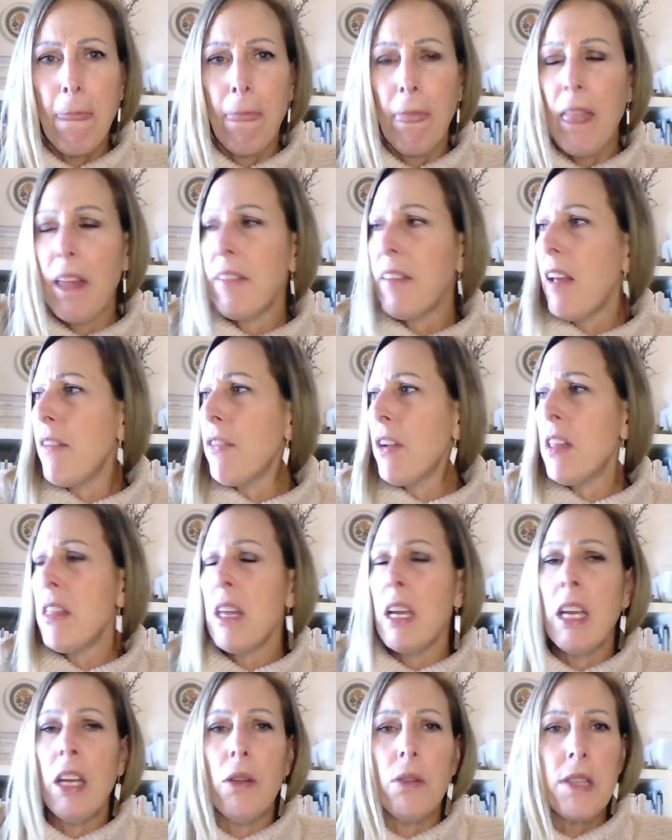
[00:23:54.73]
Does
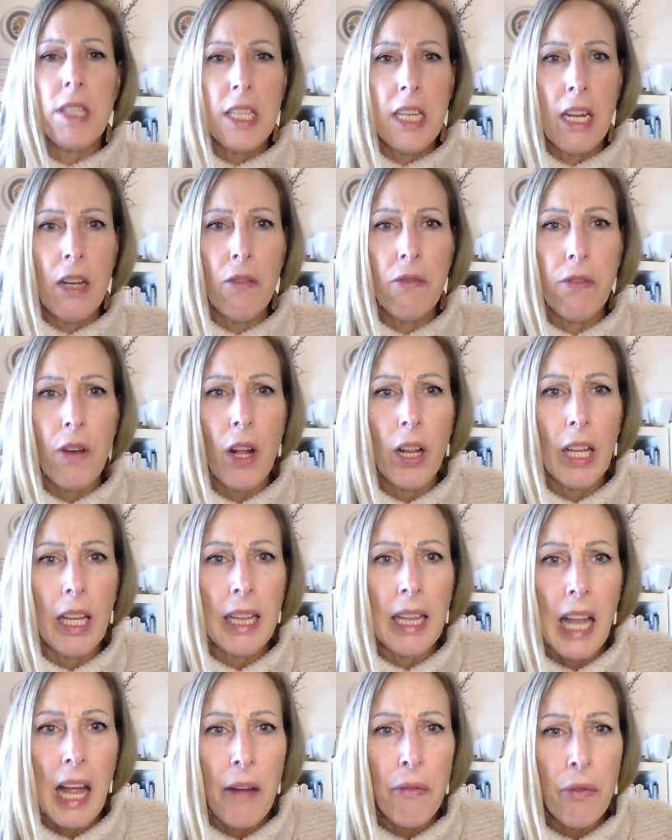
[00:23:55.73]
everything you see fall
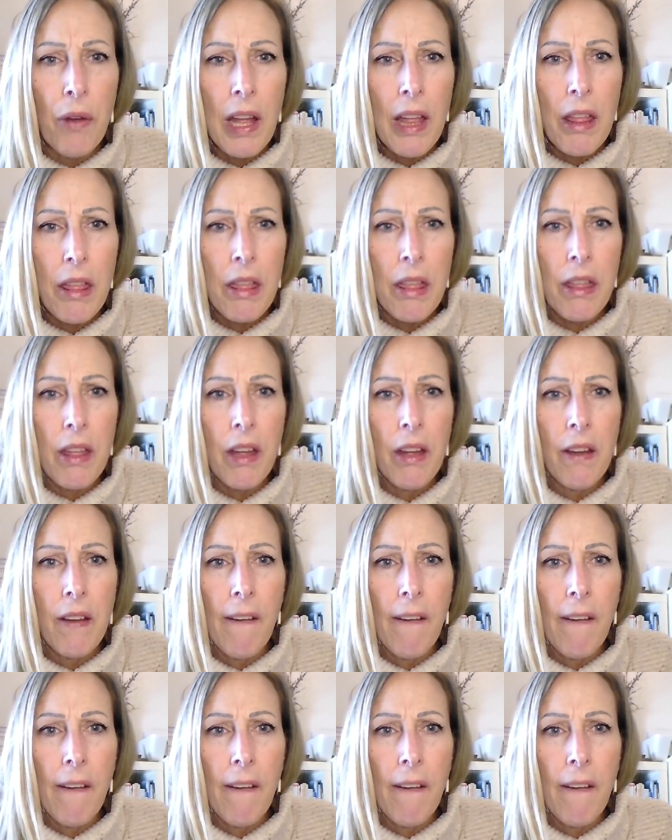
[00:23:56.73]
in love with?